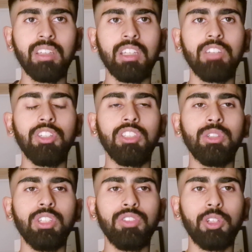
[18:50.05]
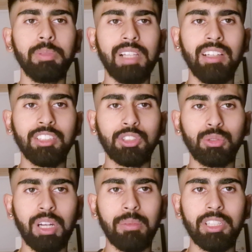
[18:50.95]
If you enjoyed this video, please like and
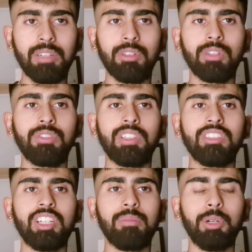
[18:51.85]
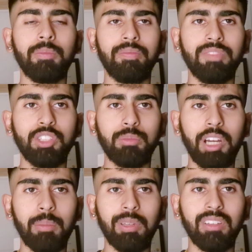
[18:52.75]
subscribe, share it with your friends. Remember, this is
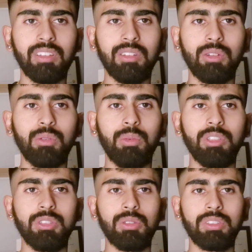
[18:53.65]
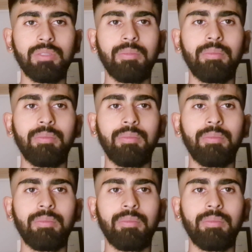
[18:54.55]
my opinion. What's yours?